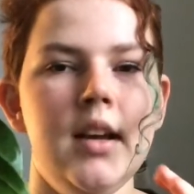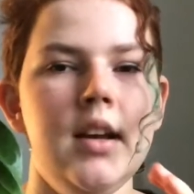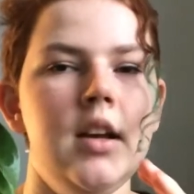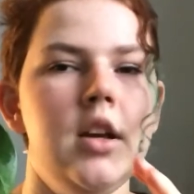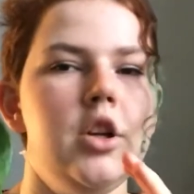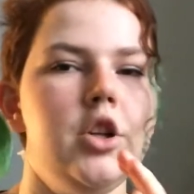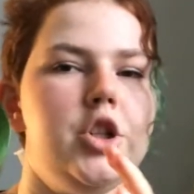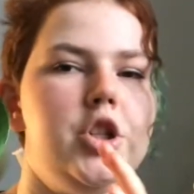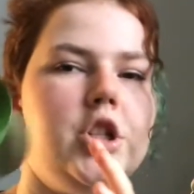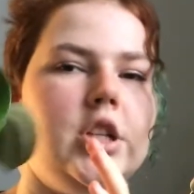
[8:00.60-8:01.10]

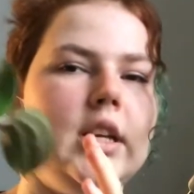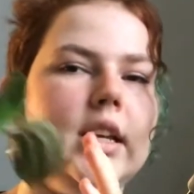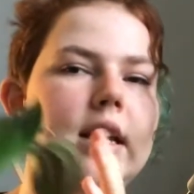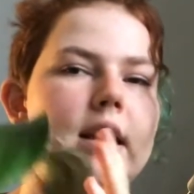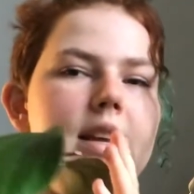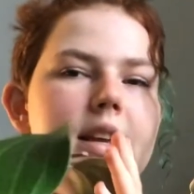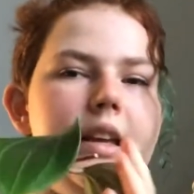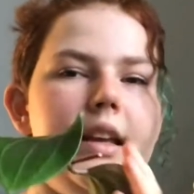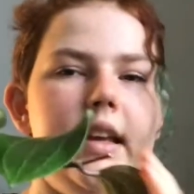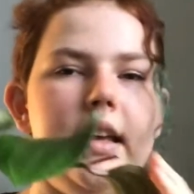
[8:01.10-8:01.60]

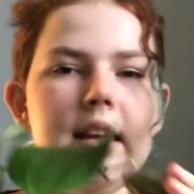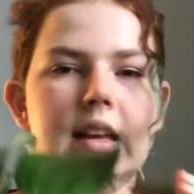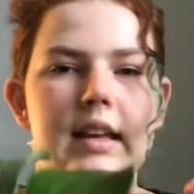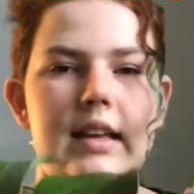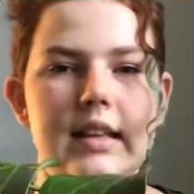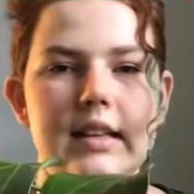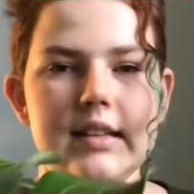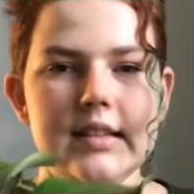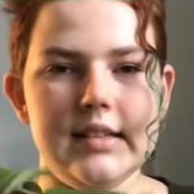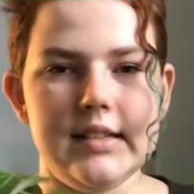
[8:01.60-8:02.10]
She
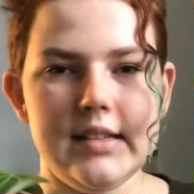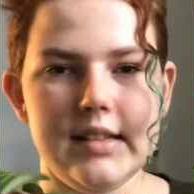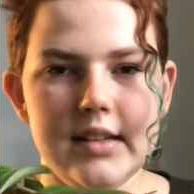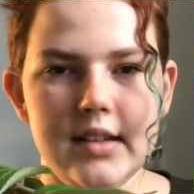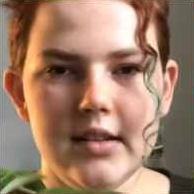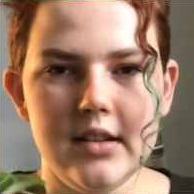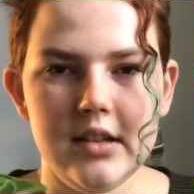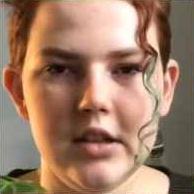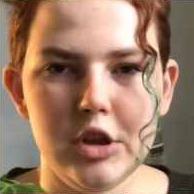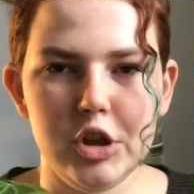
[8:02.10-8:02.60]
is
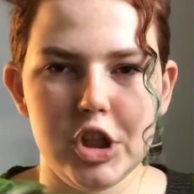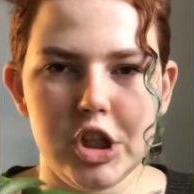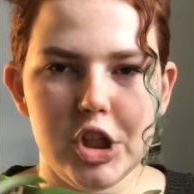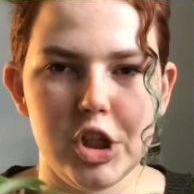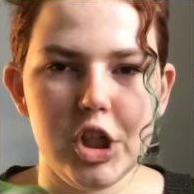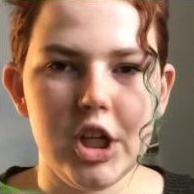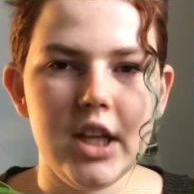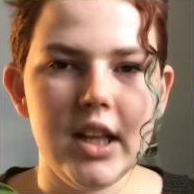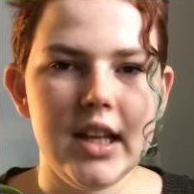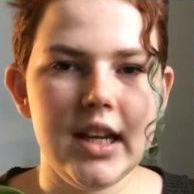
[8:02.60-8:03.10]
just
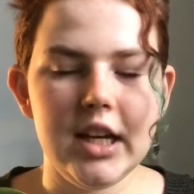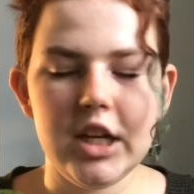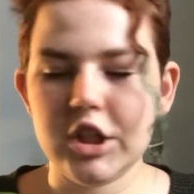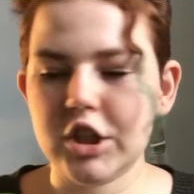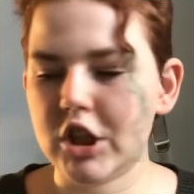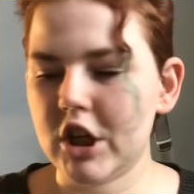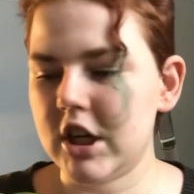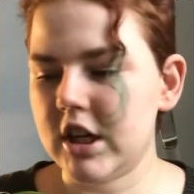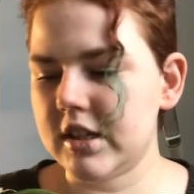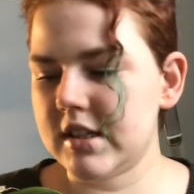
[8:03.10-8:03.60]
chilling in
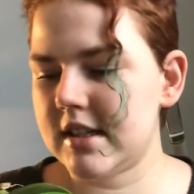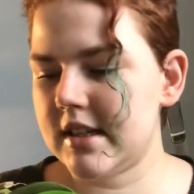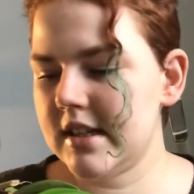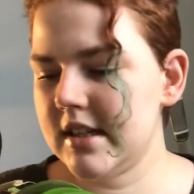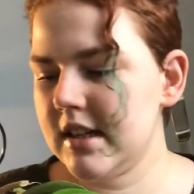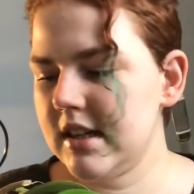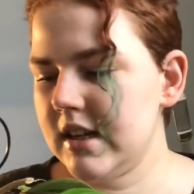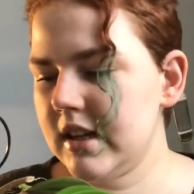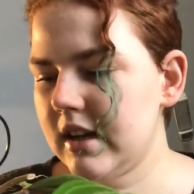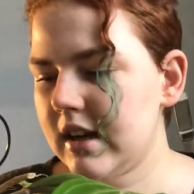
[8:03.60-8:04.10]
dirt.
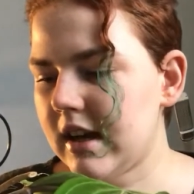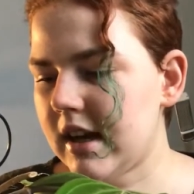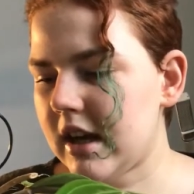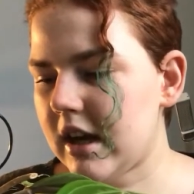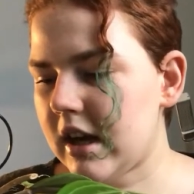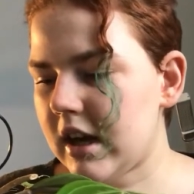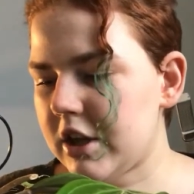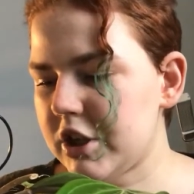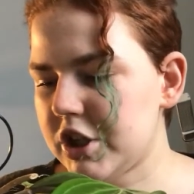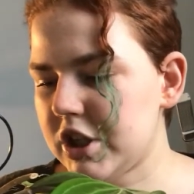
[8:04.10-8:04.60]

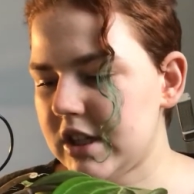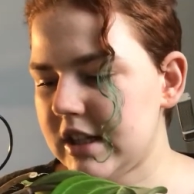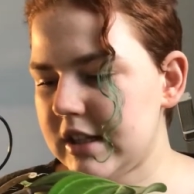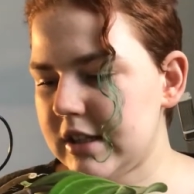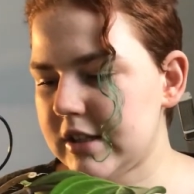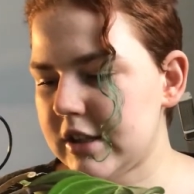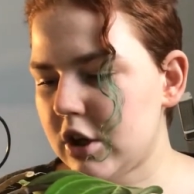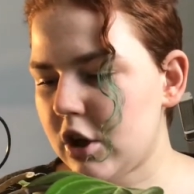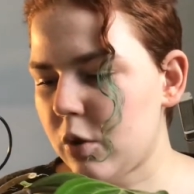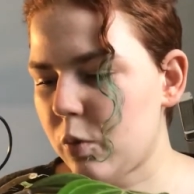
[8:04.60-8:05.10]
She needs
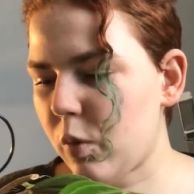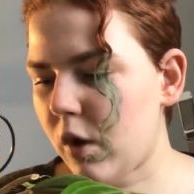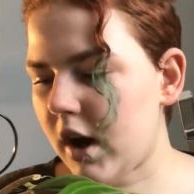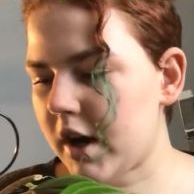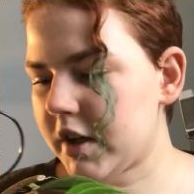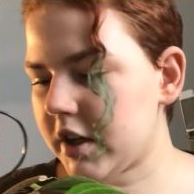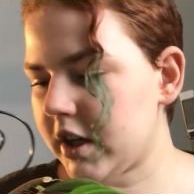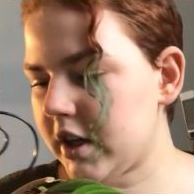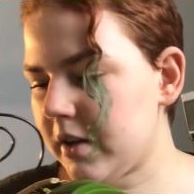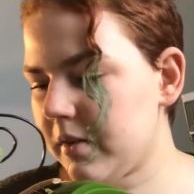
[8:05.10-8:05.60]
a good
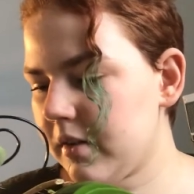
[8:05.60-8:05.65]
water,